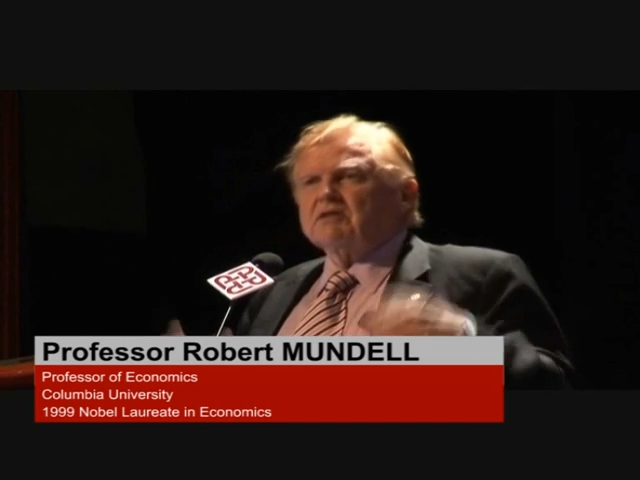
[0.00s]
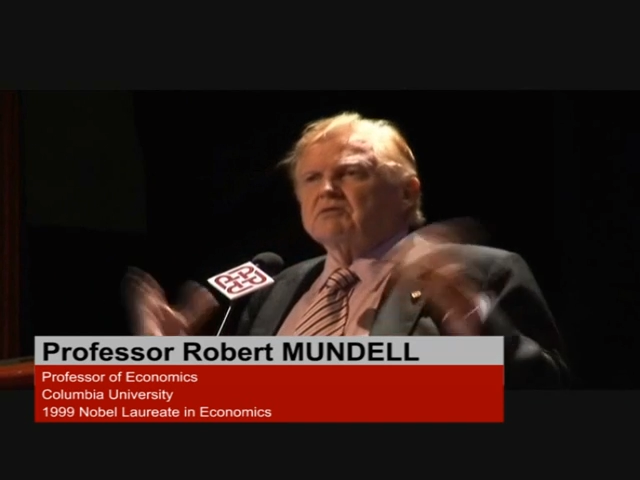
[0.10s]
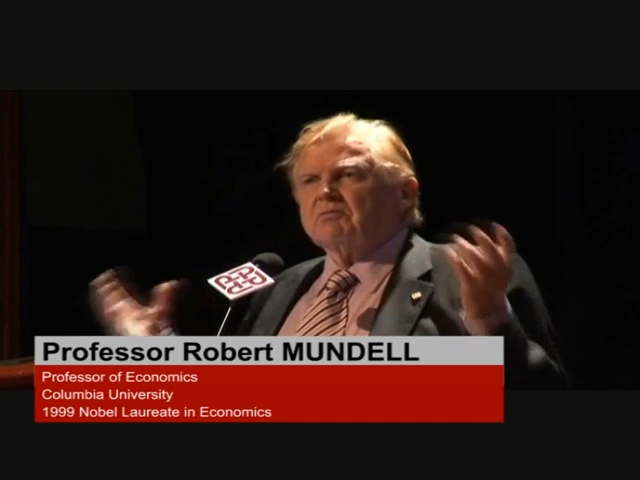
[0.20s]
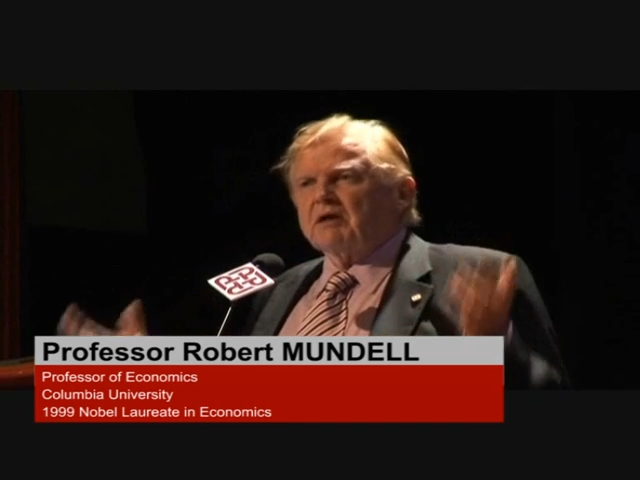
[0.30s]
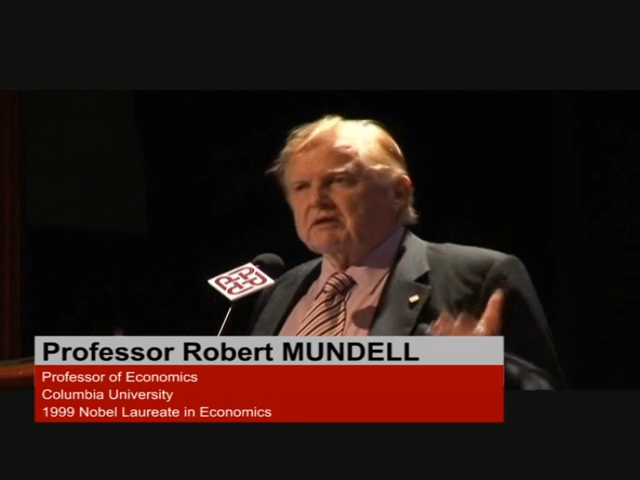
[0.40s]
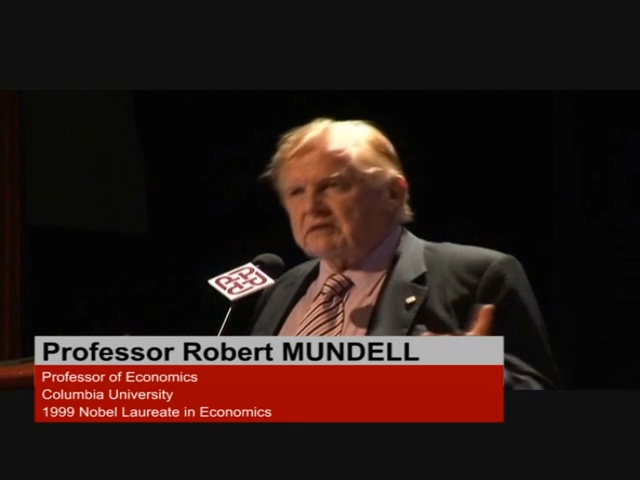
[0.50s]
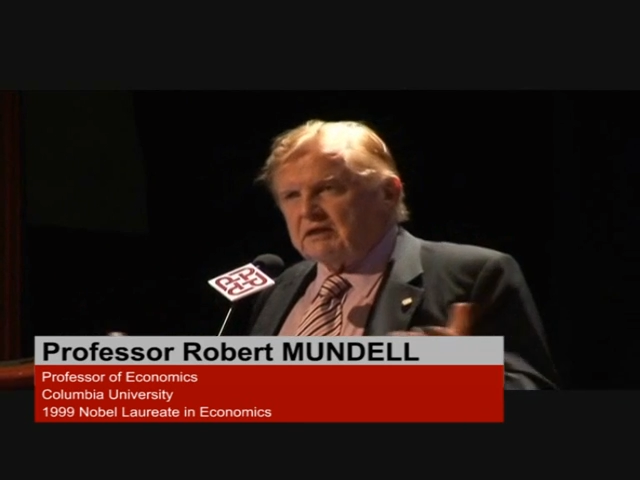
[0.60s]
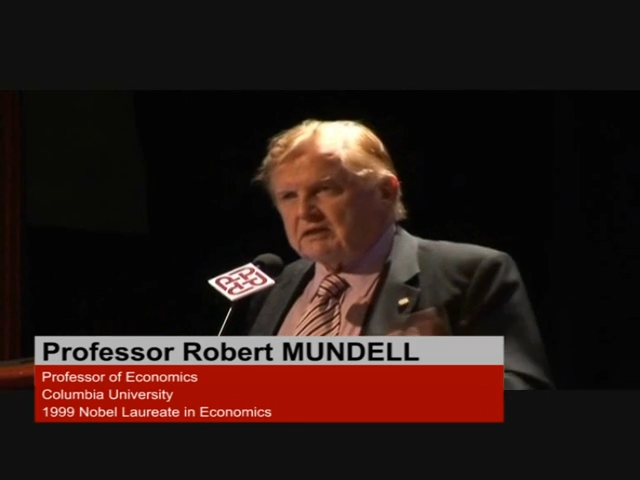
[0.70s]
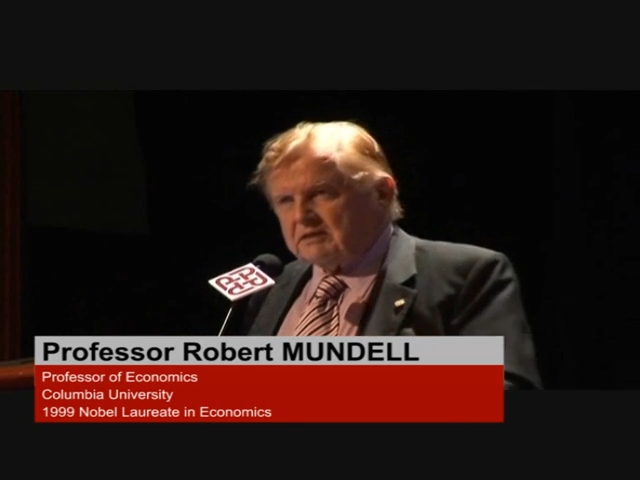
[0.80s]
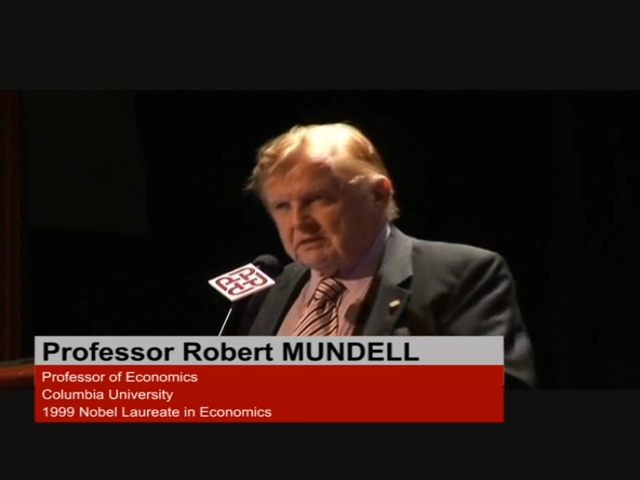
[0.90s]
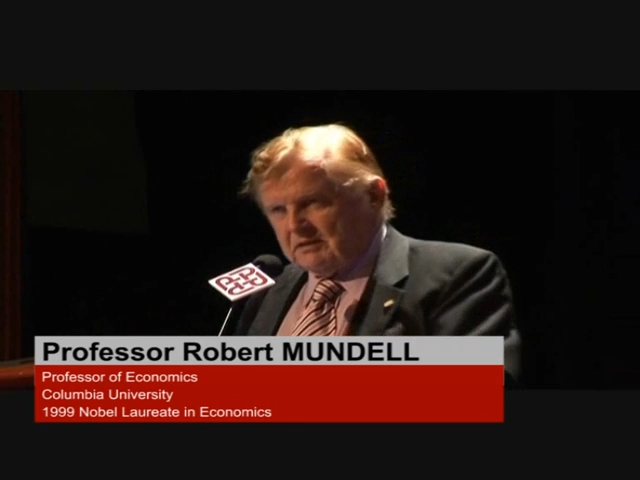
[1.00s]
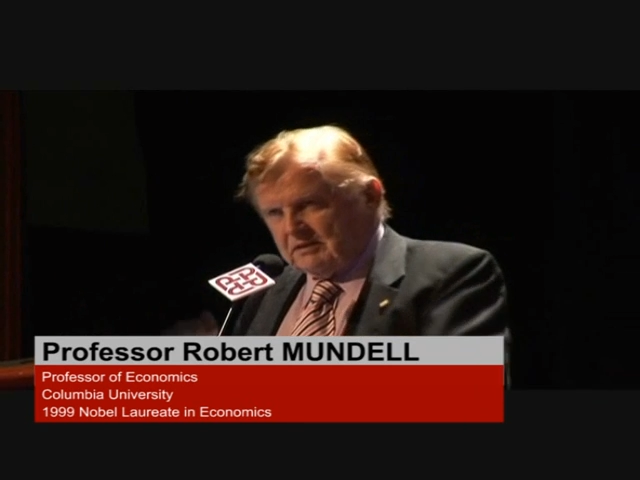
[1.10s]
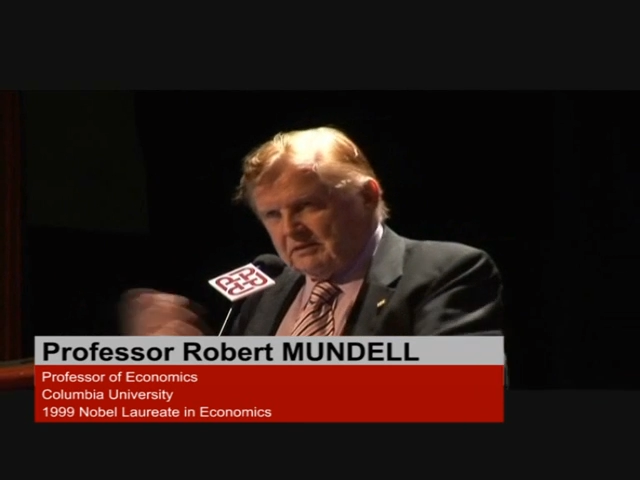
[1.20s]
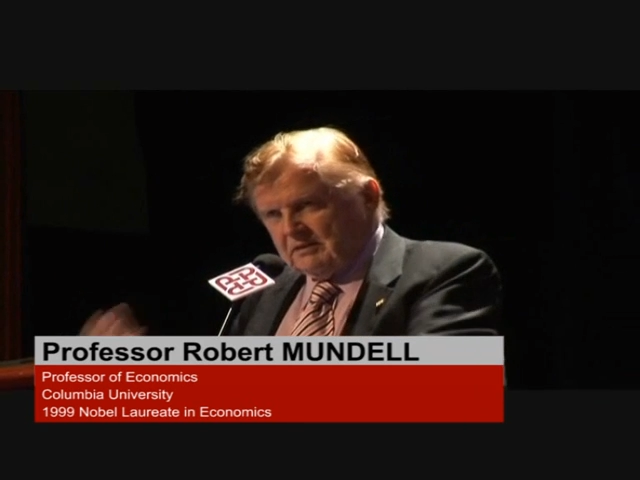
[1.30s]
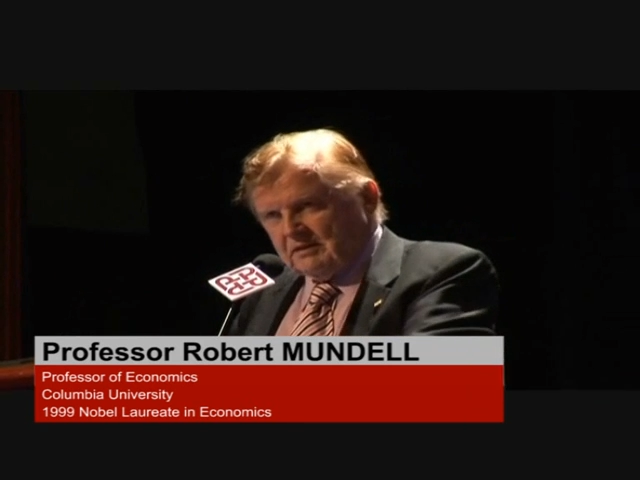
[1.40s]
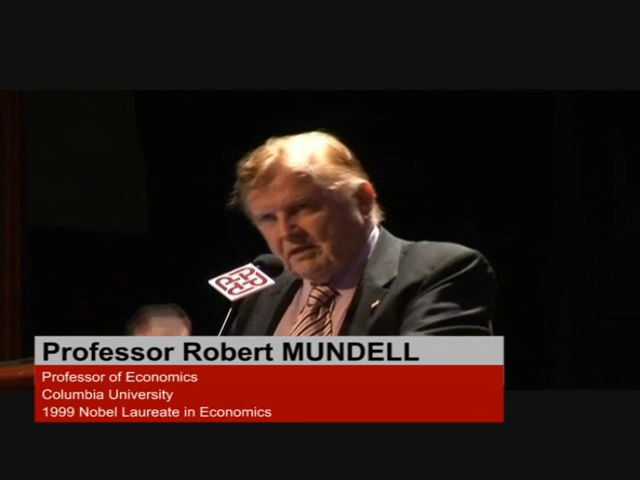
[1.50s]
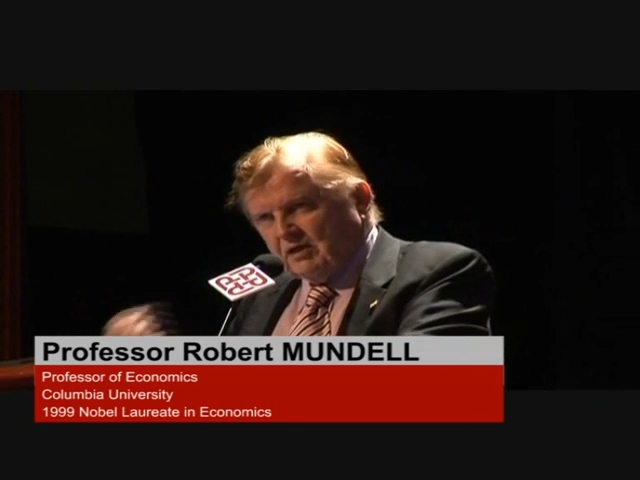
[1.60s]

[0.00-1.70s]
These are my take on